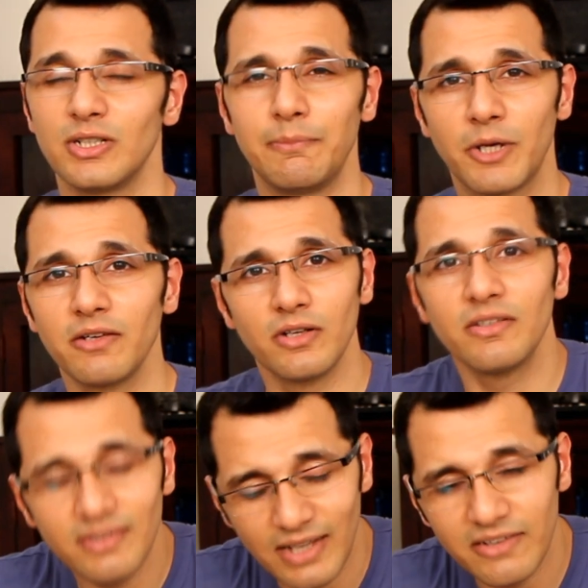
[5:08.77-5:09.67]
because
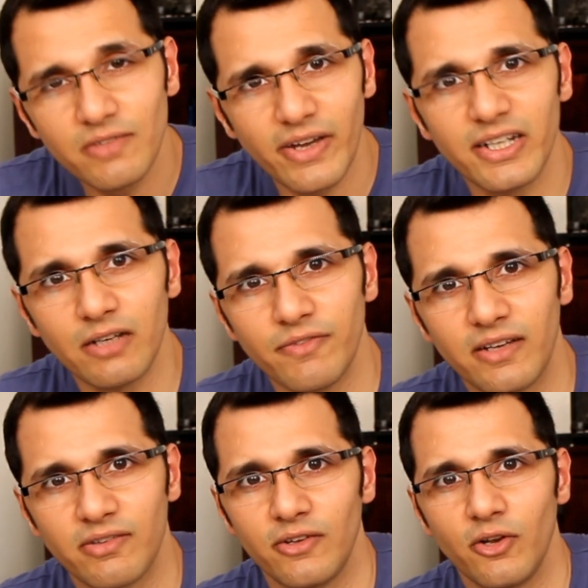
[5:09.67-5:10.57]
it's actually a very tough
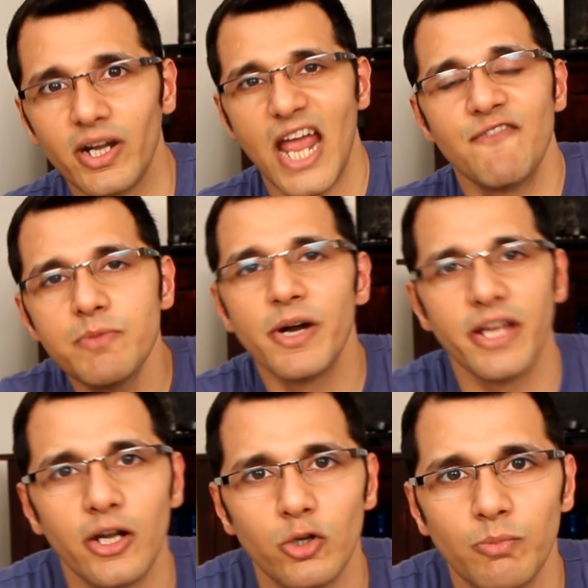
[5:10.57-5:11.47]
exercise. Not
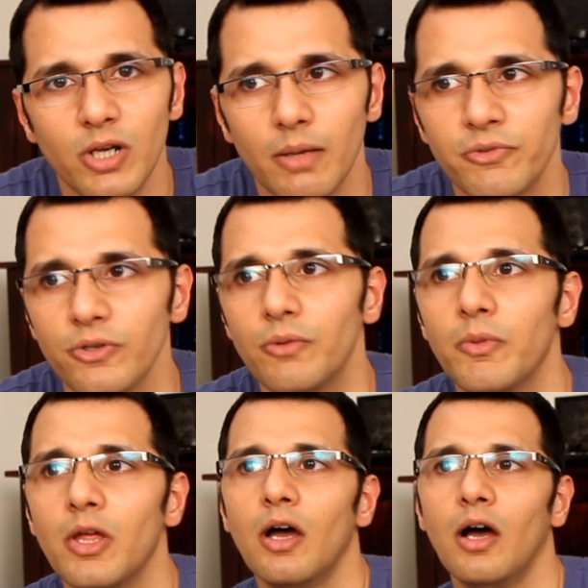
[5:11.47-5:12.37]
everybody can do pull-ups,
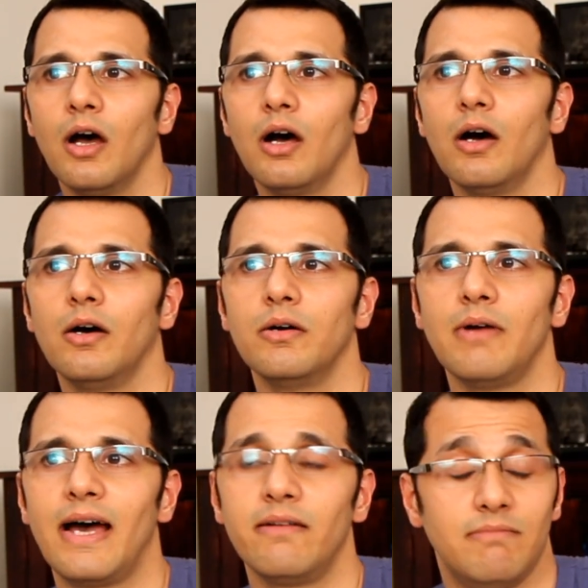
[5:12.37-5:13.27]

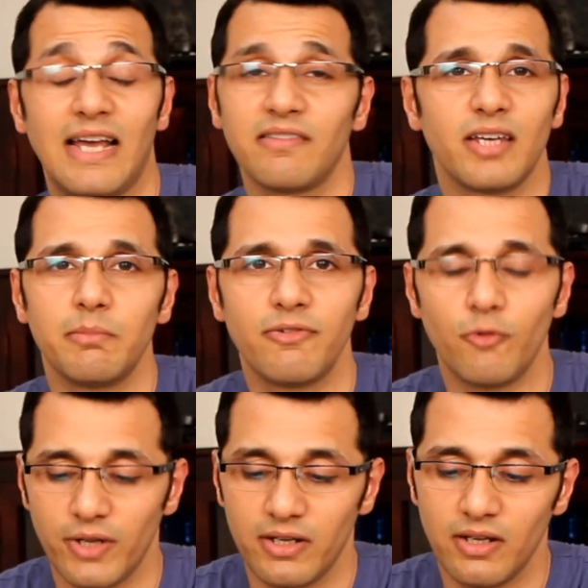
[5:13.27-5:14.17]
and like I said
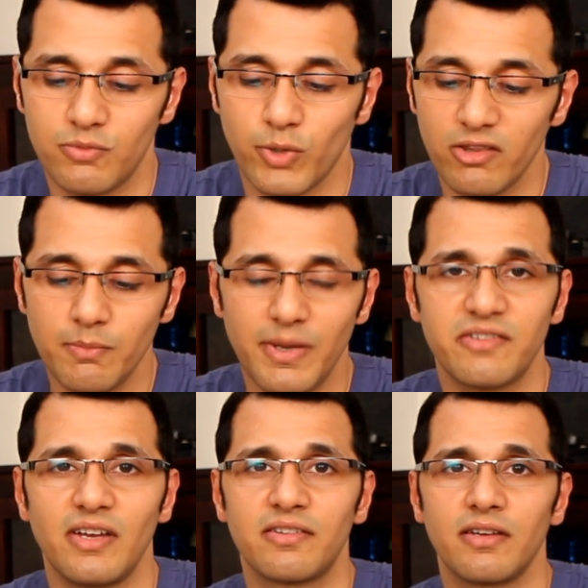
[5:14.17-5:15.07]
before, that it's one of the
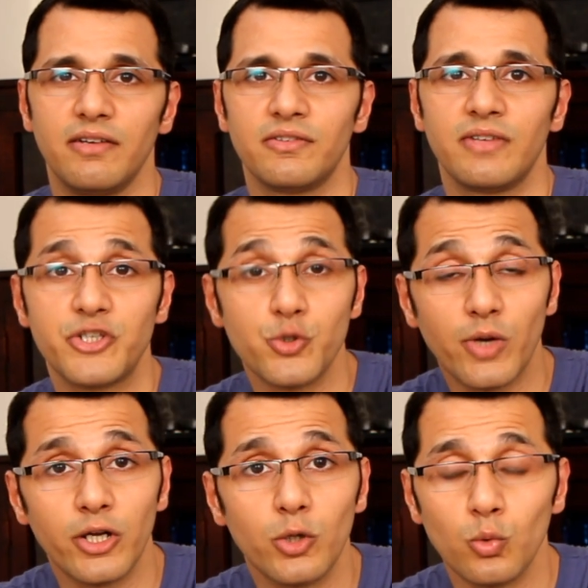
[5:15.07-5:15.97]
best exercises that you
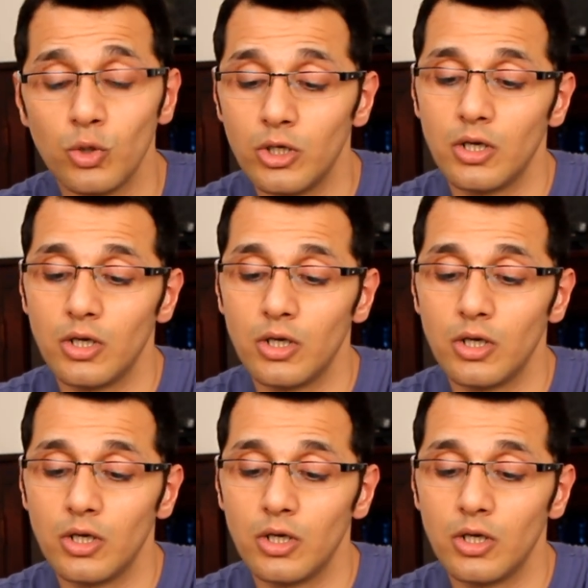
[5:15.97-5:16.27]
can do,